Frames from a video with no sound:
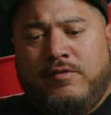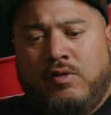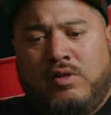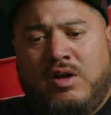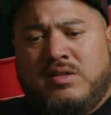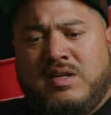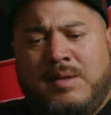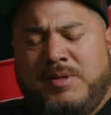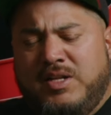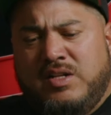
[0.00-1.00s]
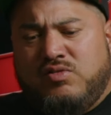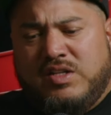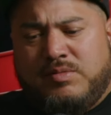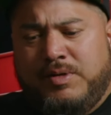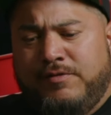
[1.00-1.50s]
a long time, and
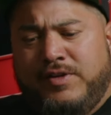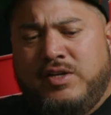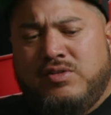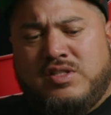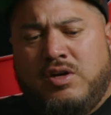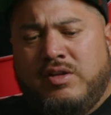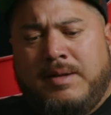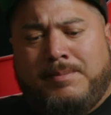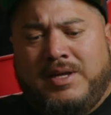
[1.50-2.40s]
trust me, the videos and all that